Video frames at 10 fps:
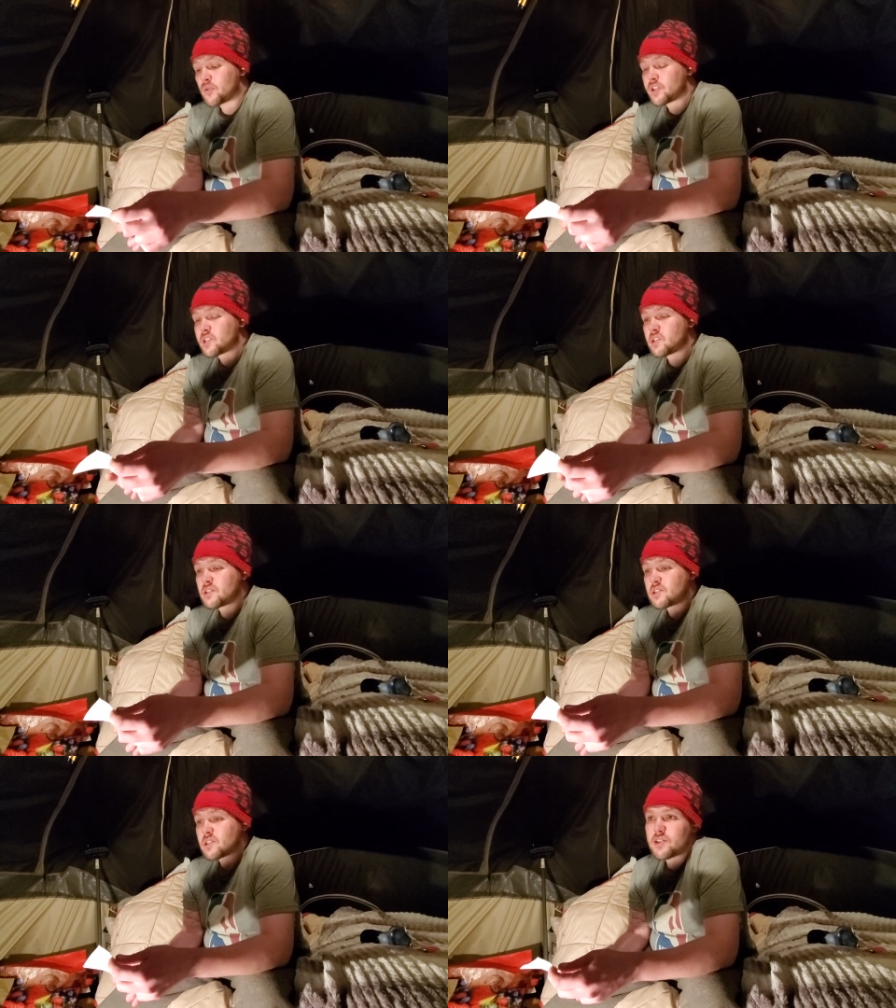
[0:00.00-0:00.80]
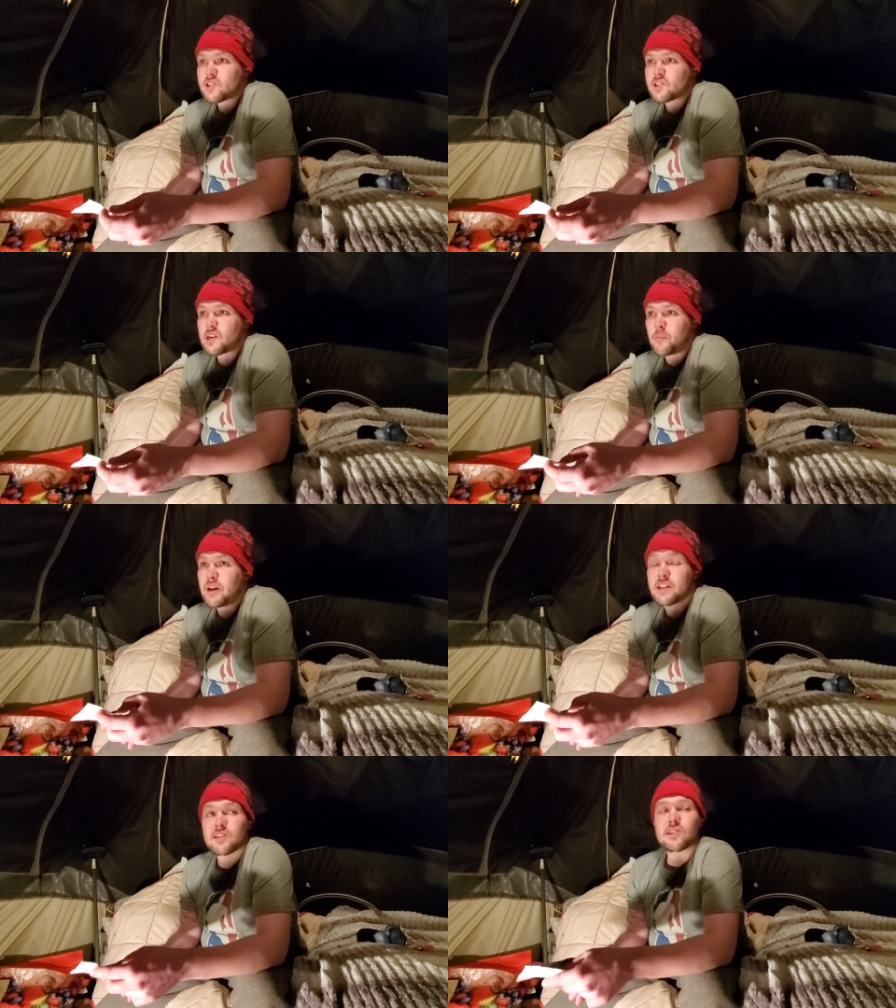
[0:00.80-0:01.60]
Well, this is this isn't a
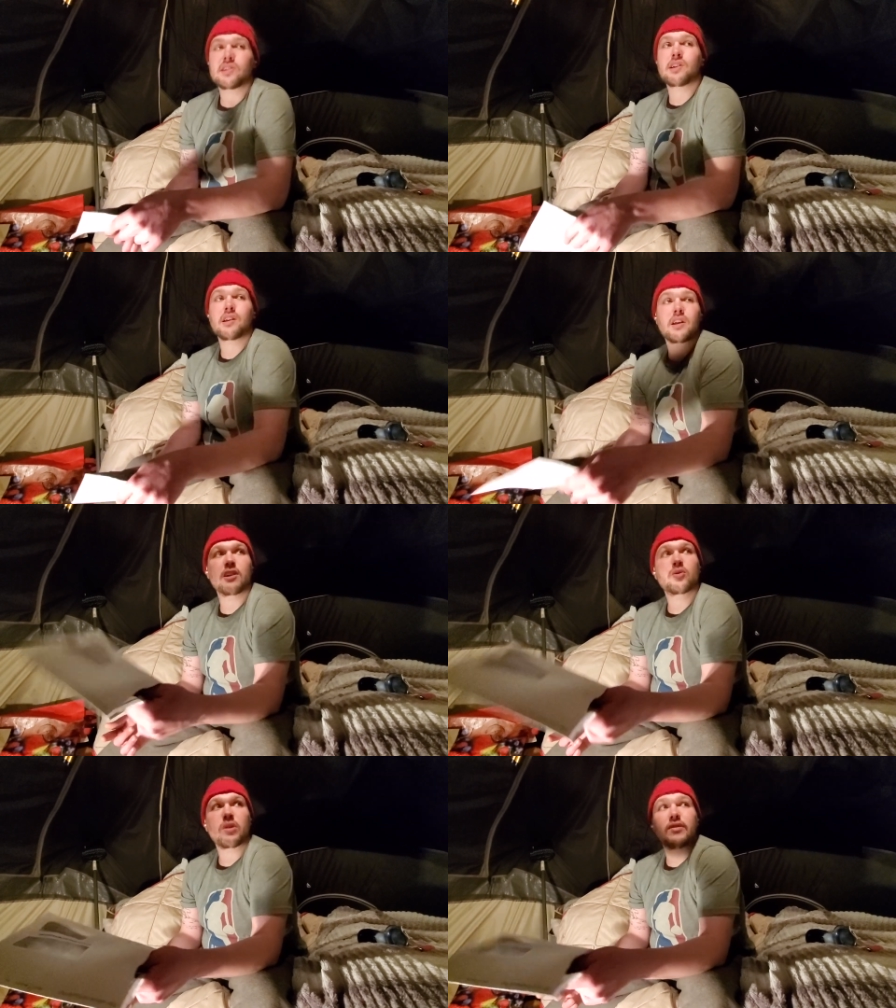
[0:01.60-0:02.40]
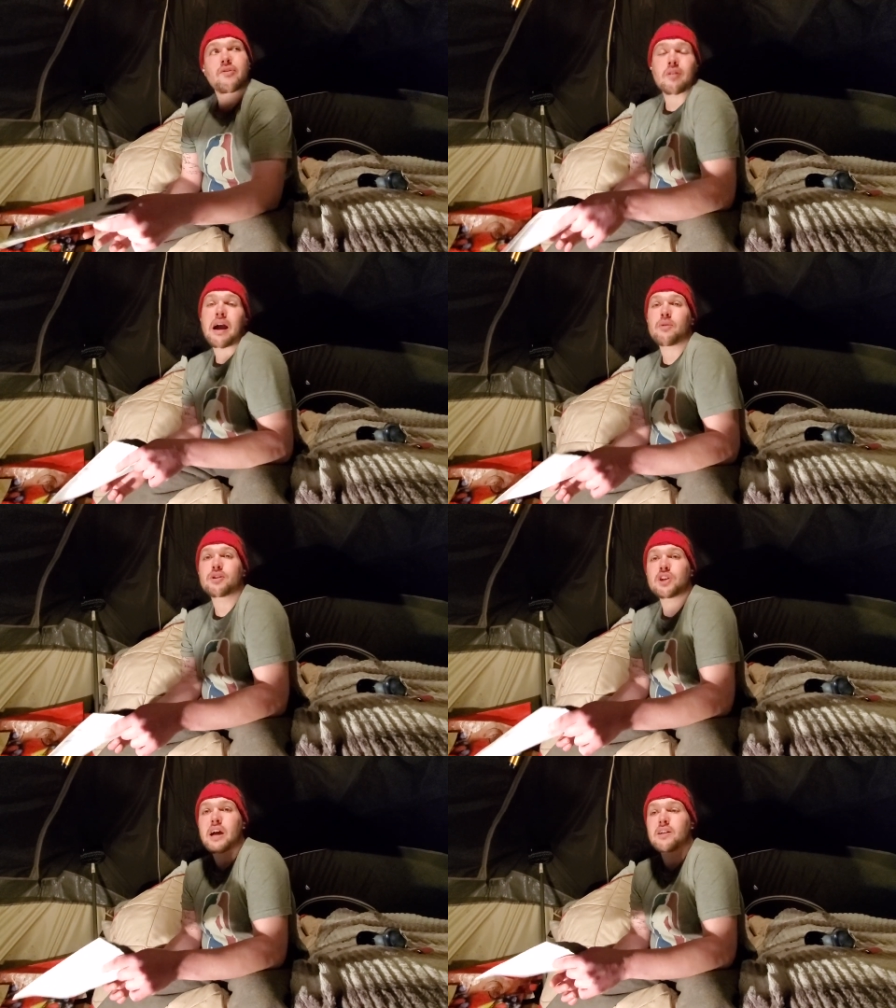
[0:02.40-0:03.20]
bit, this isn't a twenty-four hour
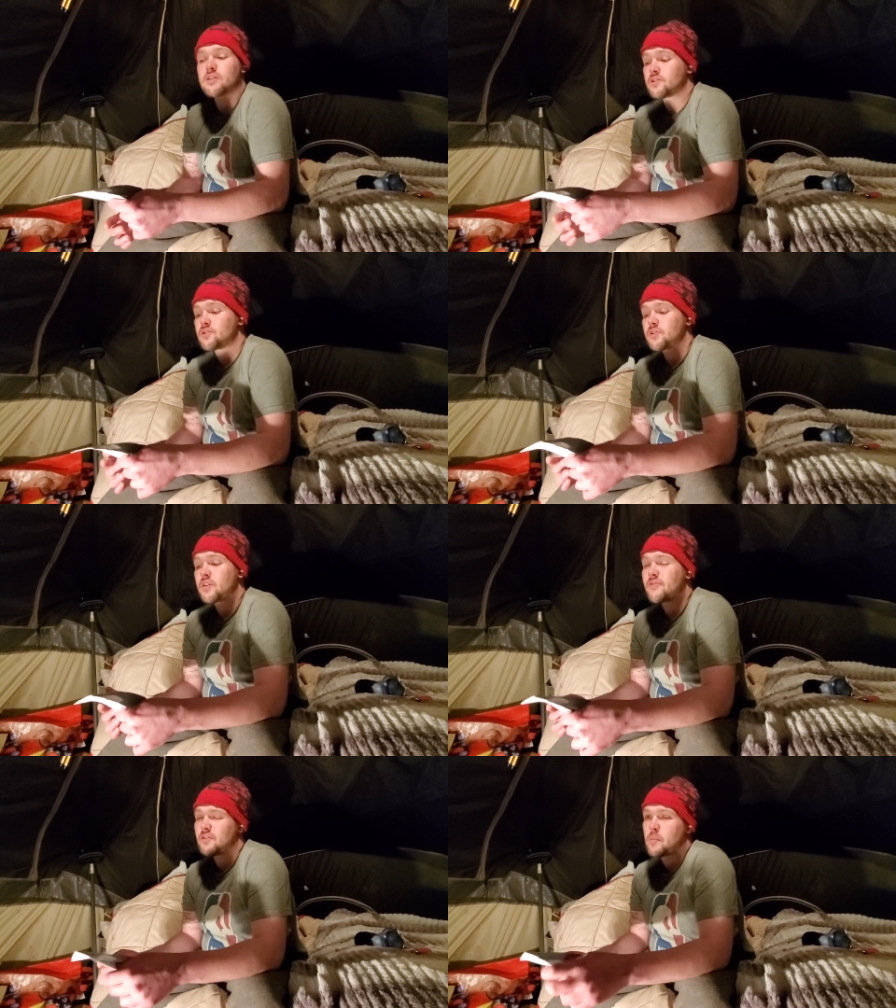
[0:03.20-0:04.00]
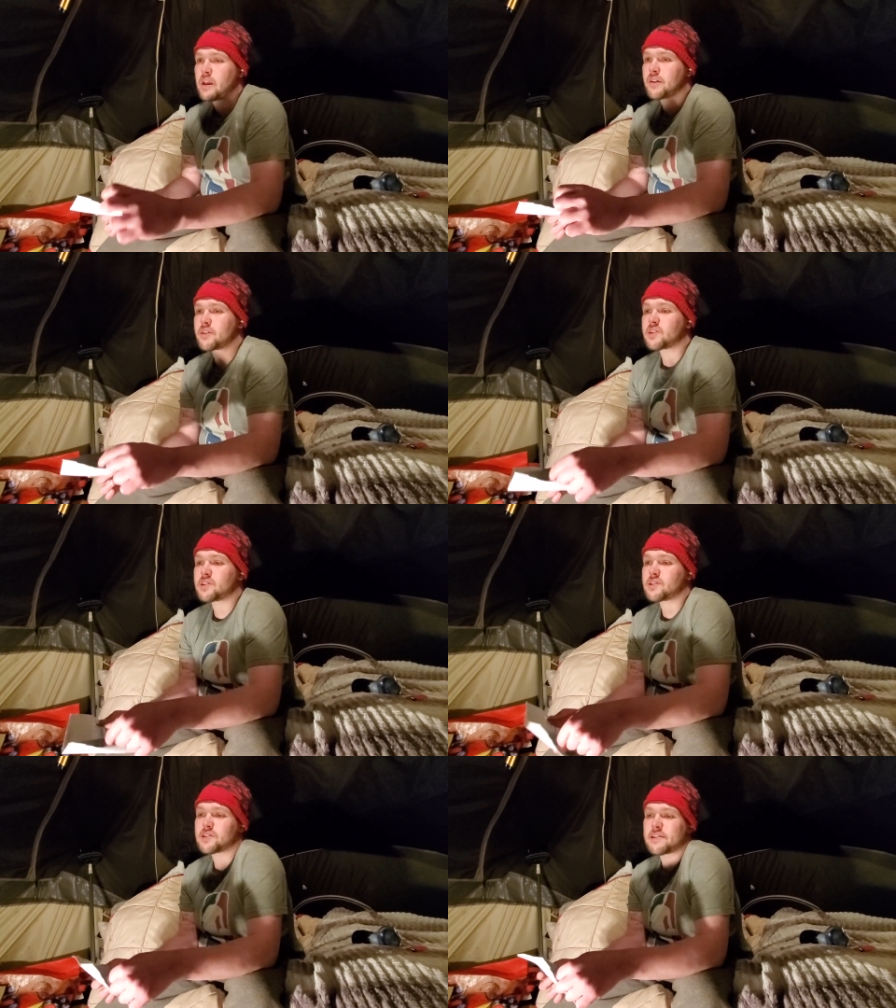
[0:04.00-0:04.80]
challenge for me.
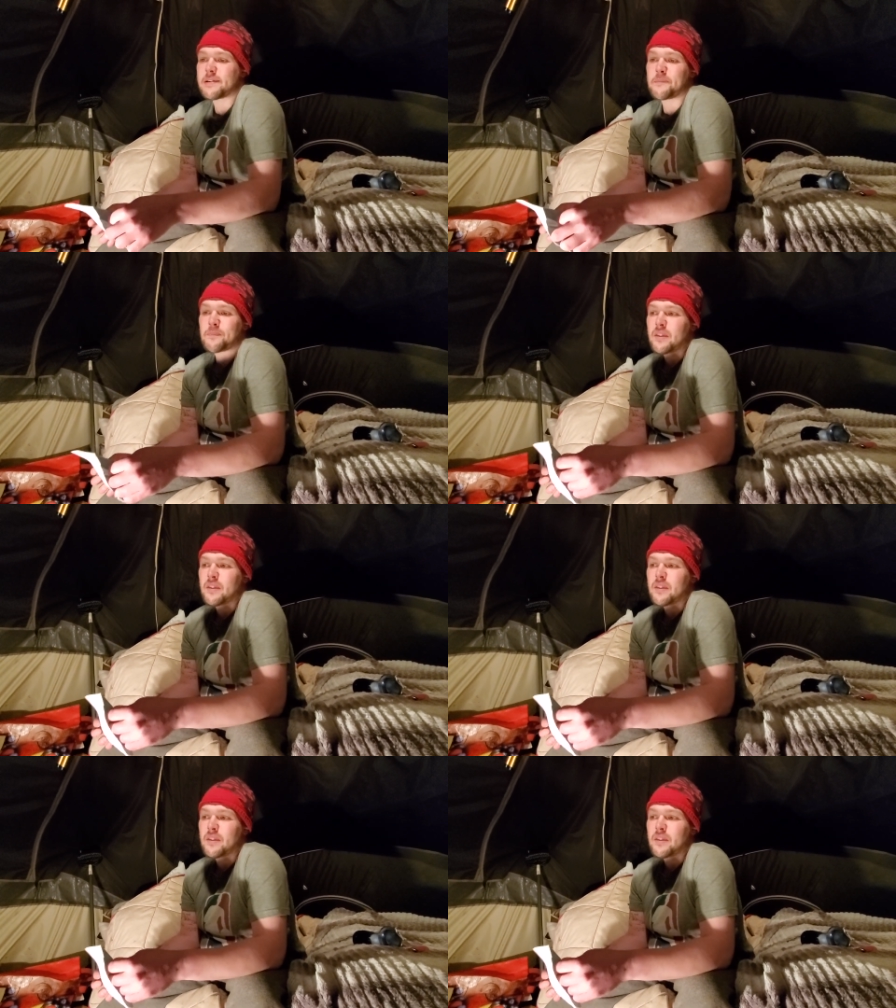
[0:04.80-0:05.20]
This isn't